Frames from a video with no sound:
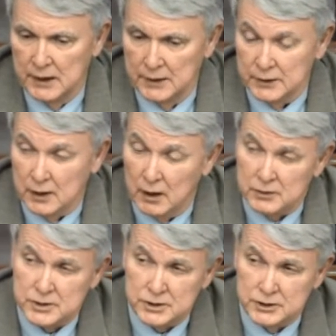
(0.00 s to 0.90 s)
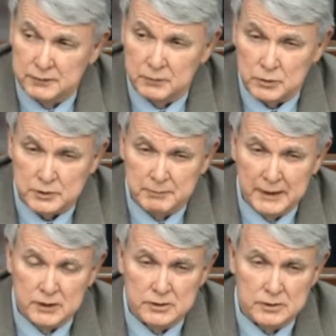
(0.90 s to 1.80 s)
and the cost shift was
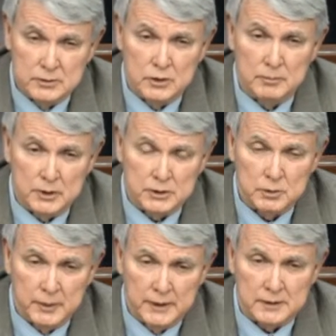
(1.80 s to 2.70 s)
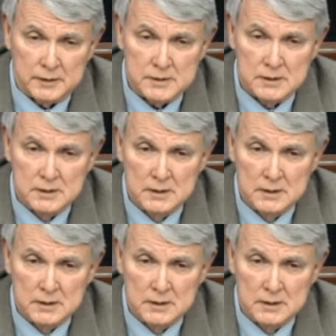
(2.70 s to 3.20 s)
made to commercial payers.